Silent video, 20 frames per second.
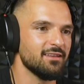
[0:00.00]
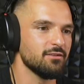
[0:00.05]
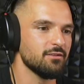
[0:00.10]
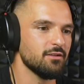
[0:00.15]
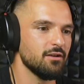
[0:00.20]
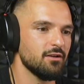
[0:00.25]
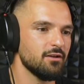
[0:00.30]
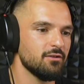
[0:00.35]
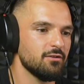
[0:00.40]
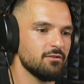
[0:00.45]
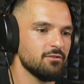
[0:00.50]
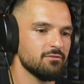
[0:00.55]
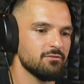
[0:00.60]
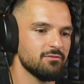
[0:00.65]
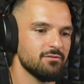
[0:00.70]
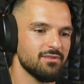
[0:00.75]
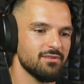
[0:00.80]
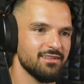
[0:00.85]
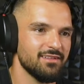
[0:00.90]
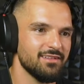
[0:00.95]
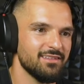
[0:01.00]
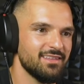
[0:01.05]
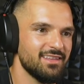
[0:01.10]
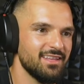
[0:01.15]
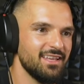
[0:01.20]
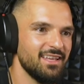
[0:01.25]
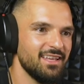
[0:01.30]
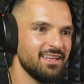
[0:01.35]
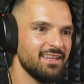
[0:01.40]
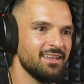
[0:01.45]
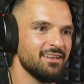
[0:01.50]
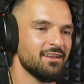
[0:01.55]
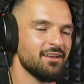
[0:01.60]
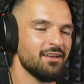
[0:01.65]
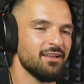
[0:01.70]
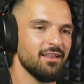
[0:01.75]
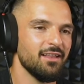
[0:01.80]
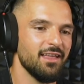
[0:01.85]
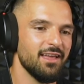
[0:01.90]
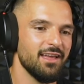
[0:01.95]
you know the
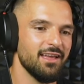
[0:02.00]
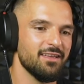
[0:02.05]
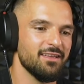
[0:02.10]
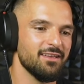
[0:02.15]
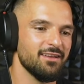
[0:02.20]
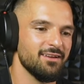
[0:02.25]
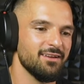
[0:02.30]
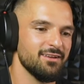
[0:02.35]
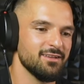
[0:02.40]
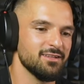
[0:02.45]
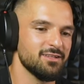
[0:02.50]
like uh,